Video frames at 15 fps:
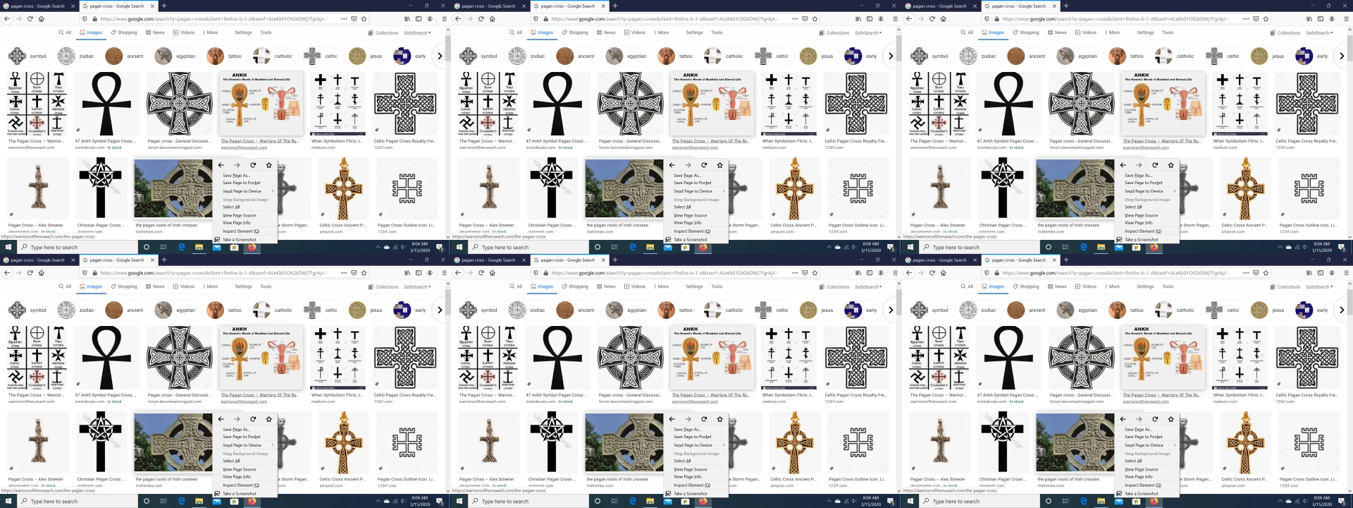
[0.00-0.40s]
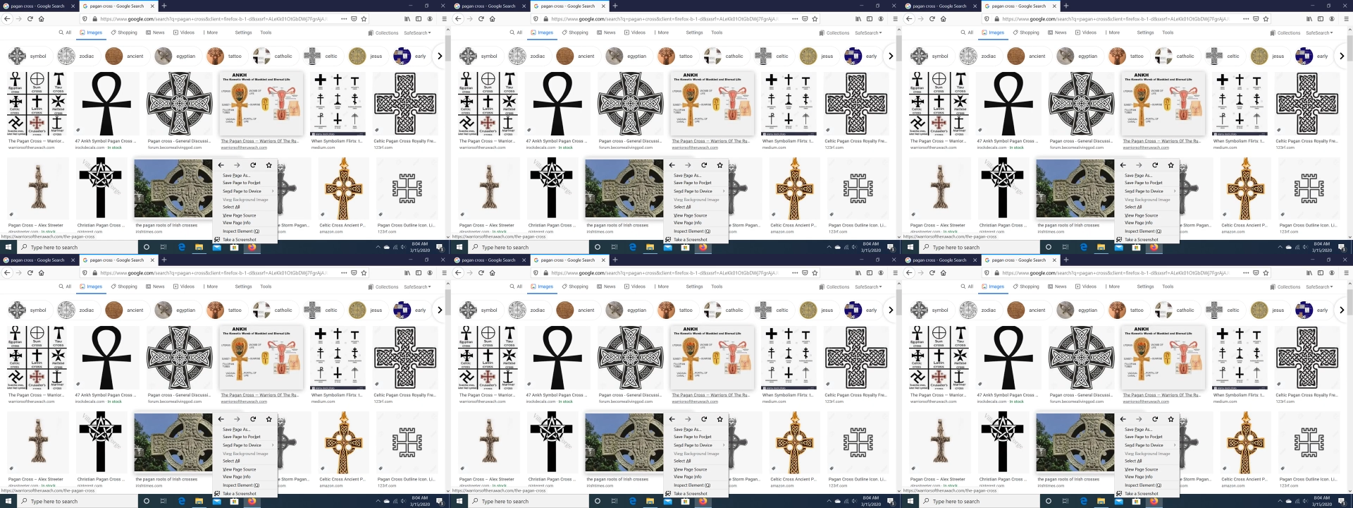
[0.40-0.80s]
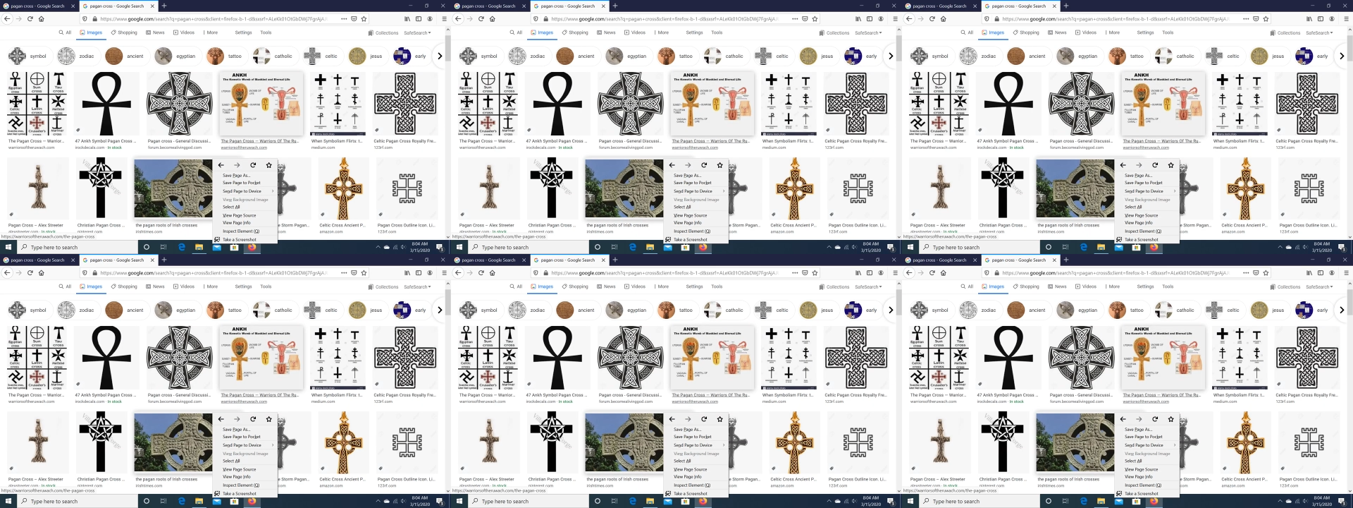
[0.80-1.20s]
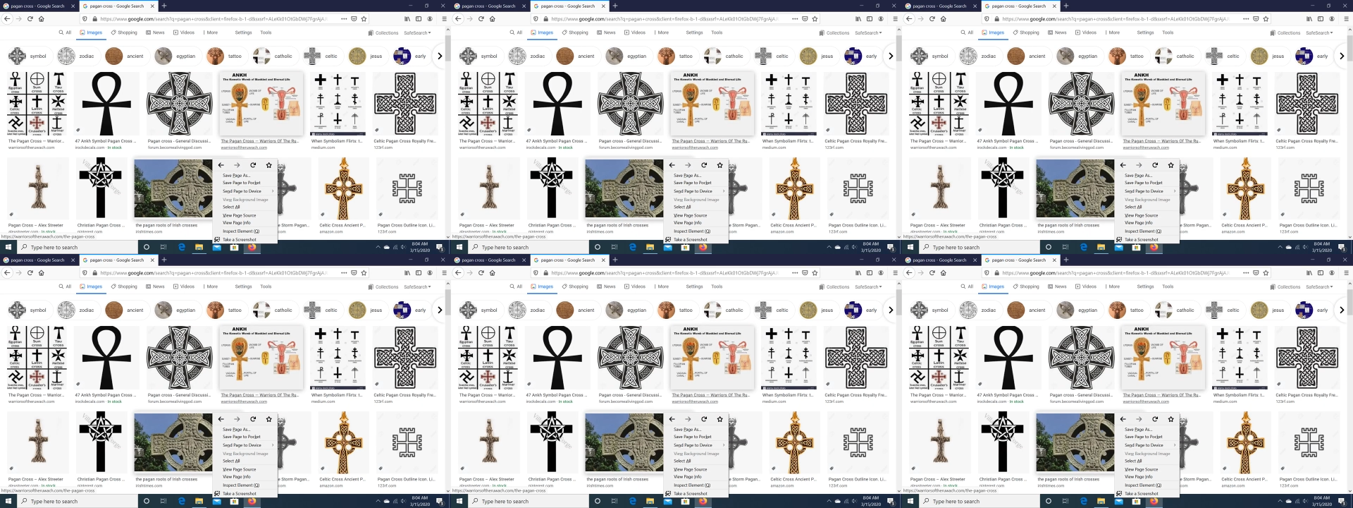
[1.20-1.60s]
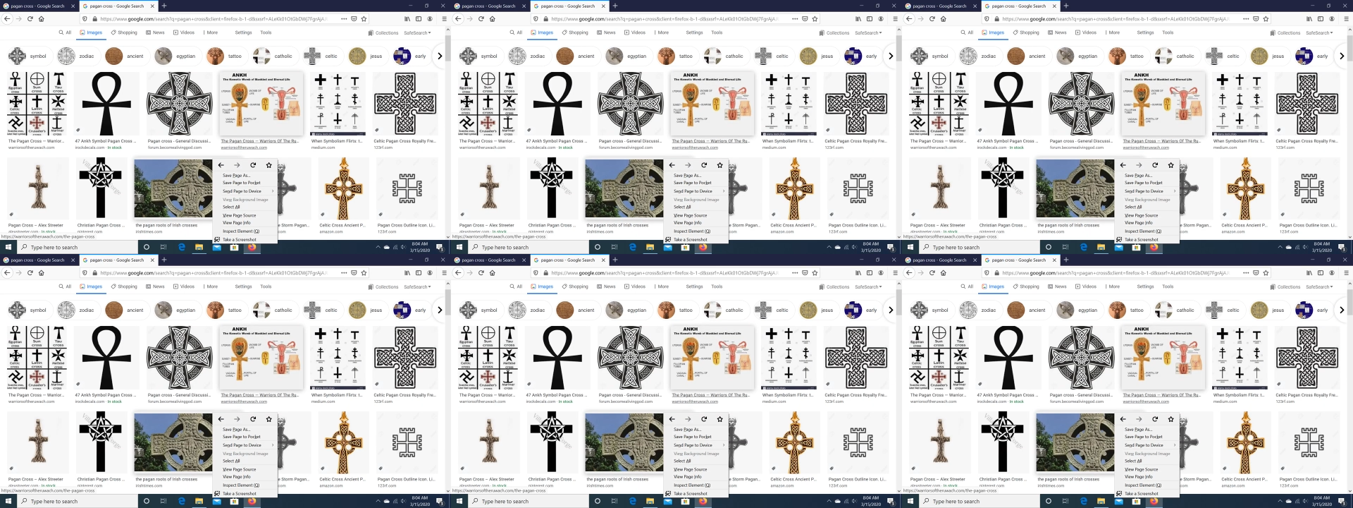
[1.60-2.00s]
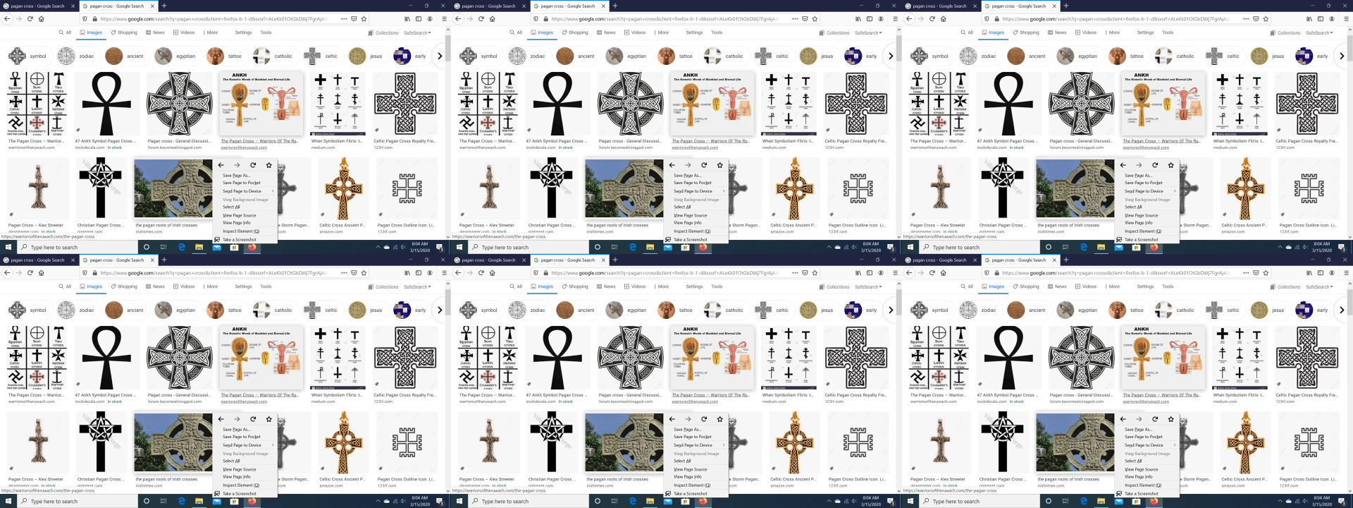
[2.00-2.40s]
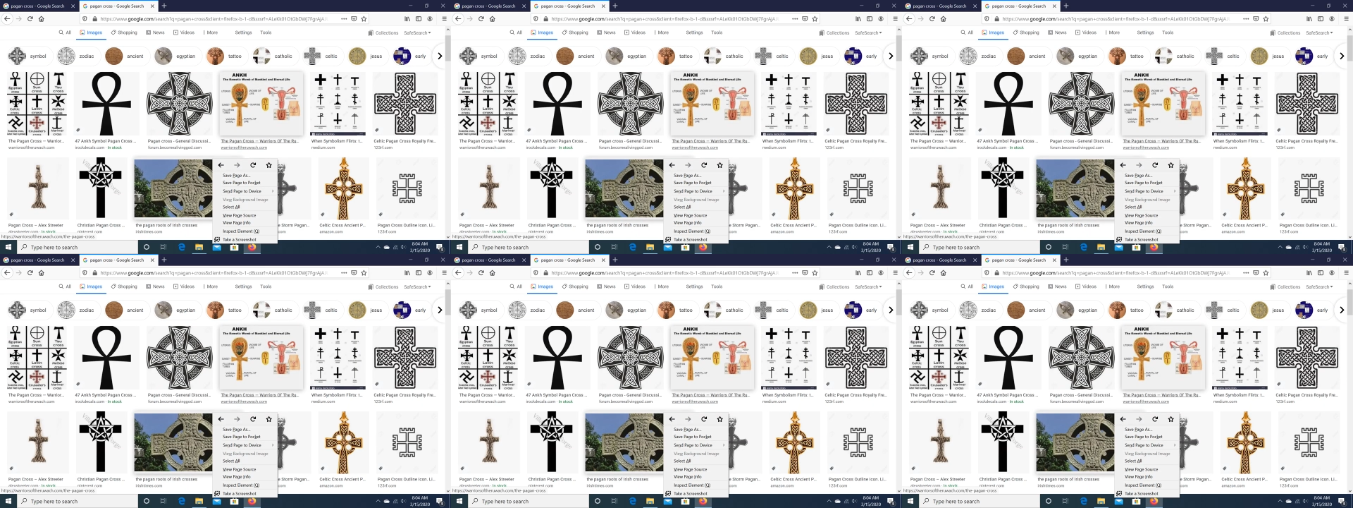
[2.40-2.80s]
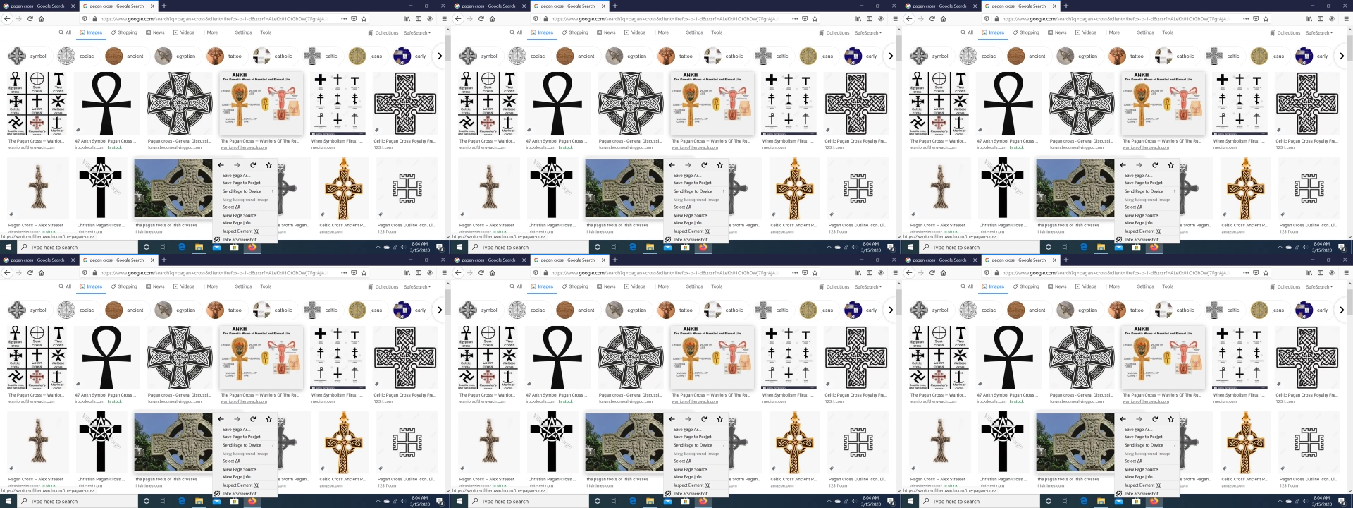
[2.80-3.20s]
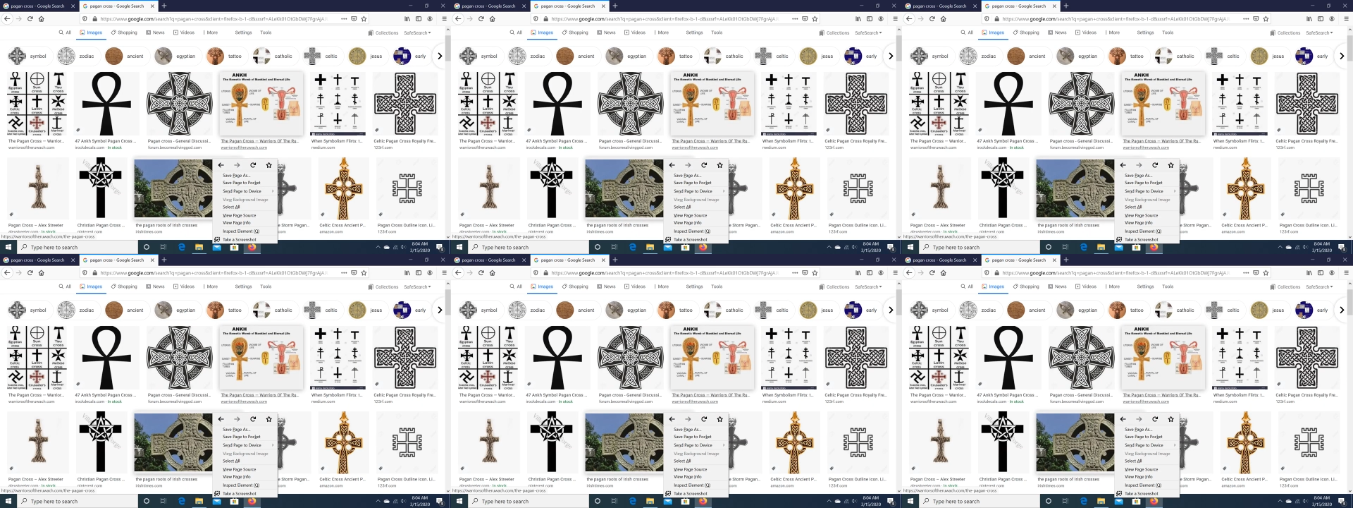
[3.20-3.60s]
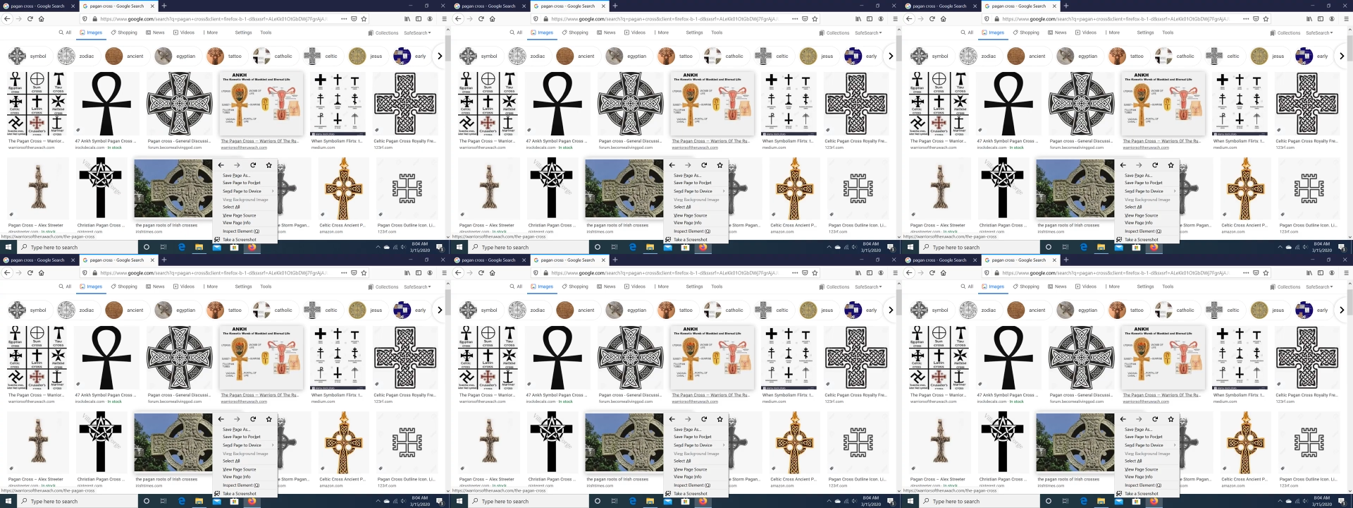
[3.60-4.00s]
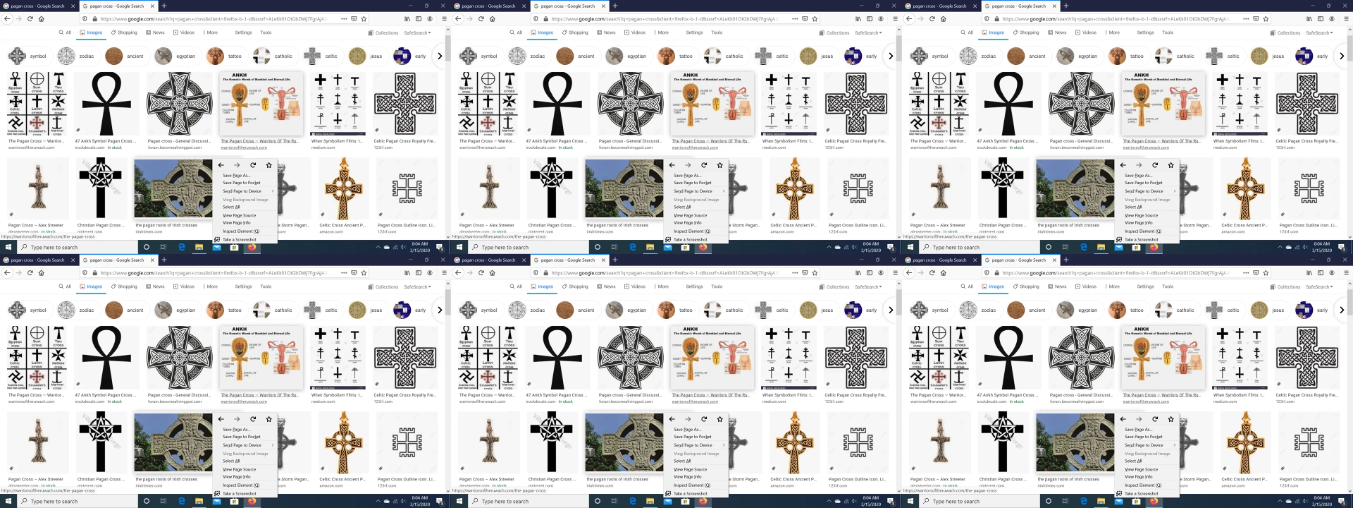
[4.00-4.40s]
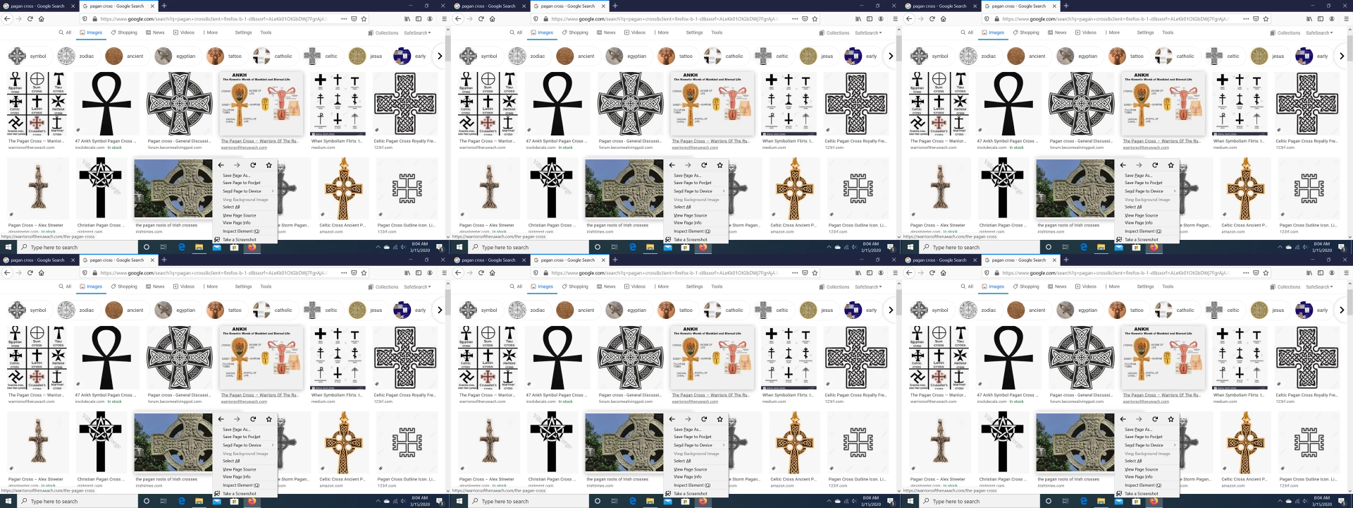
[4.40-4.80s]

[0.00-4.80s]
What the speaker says: [unreadable: no face in view]